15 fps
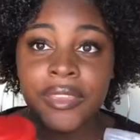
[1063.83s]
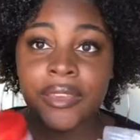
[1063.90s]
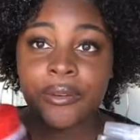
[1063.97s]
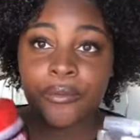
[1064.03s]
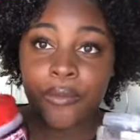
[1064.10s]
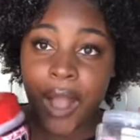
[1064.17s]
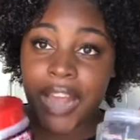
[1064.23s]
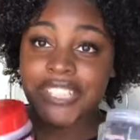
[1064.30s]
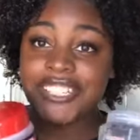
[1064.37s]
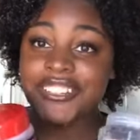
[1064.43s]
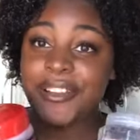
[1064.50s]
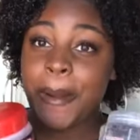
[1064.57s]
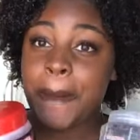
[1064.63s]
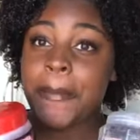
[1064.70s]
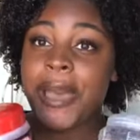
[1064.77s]
wash and
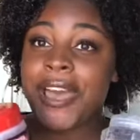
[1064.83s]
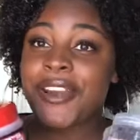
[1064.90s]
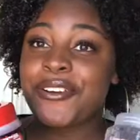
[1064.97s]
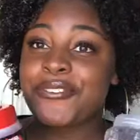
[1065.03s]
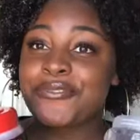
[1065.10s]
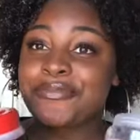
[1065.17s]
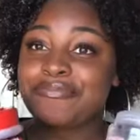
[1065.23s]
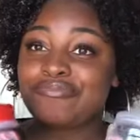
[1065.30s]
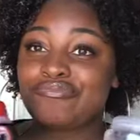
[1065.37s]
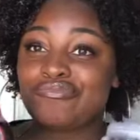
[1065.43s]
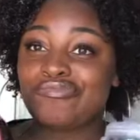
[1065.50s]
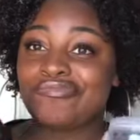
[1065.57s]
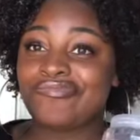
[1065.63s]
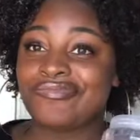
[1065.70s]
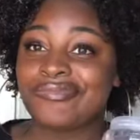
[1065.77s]
go battle
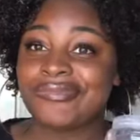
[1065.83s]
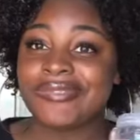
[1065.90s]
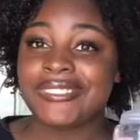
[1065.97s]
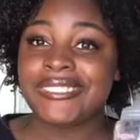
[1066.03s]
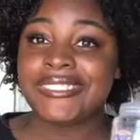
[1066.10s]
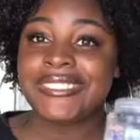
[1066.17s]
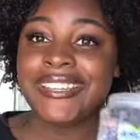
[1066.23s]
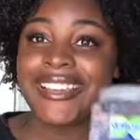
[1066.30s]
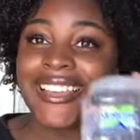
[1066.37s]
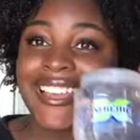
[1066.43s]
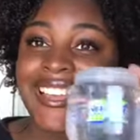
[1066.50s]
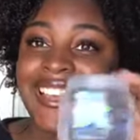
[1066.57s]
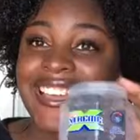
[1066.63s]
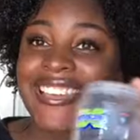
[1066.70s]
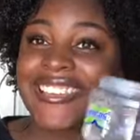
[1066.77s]
to
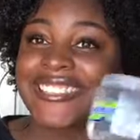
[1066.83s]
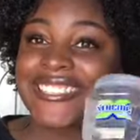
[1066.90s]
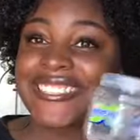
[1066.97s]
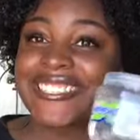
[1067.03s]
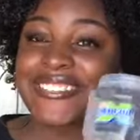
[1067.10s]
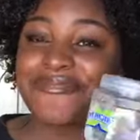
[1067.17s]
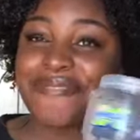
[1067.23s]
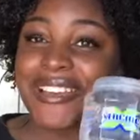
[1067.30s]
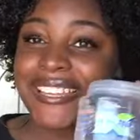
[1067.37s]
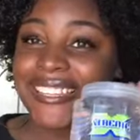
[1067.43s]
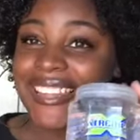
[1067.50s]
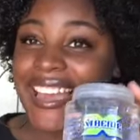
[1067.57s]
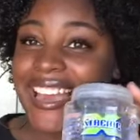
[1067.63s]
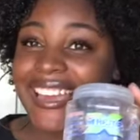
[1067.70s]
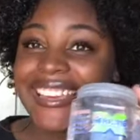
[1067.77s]

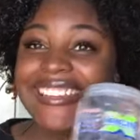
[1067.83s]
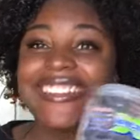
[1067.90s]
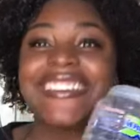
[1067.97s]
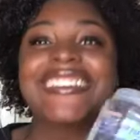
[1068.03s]
Wetline.